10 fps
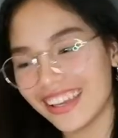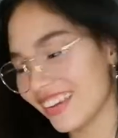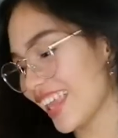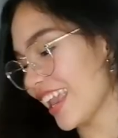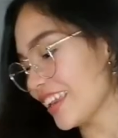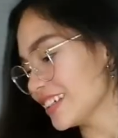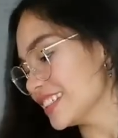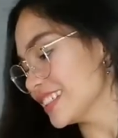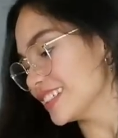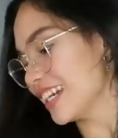Okay,
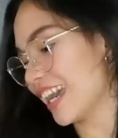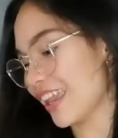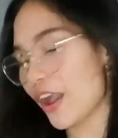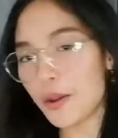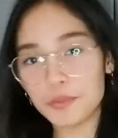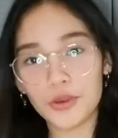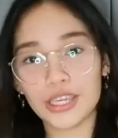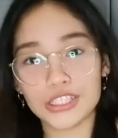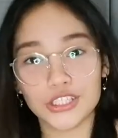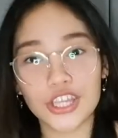I hope
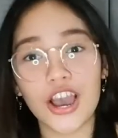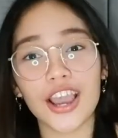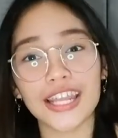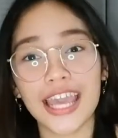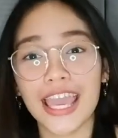you enjoyed